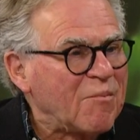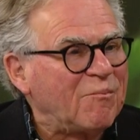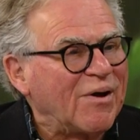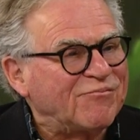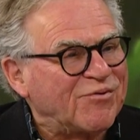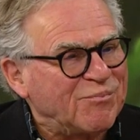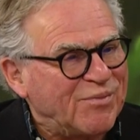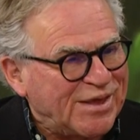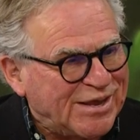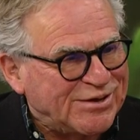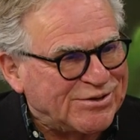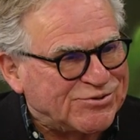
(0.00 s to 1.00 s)
But from
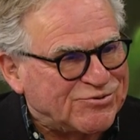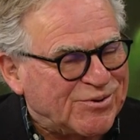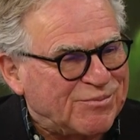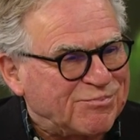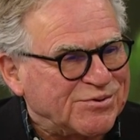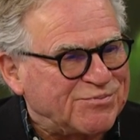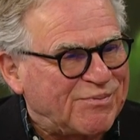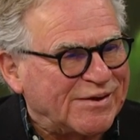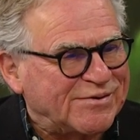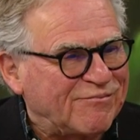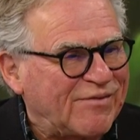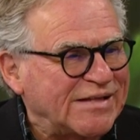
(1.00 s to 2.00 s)
the industry
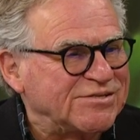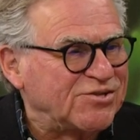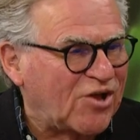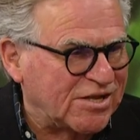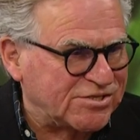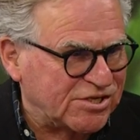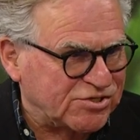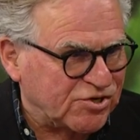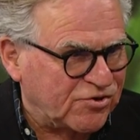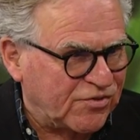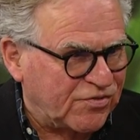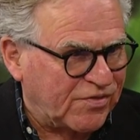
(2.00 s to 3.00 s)
perspective, that's not such a
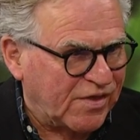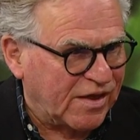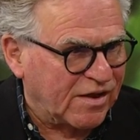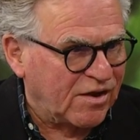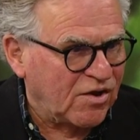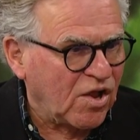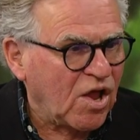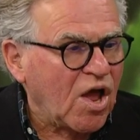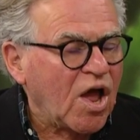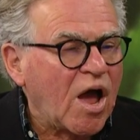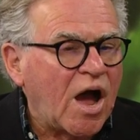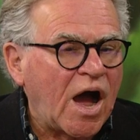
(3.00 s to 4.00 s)
good thing. Okay,
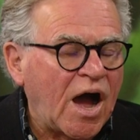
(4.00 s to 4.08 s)
yeah.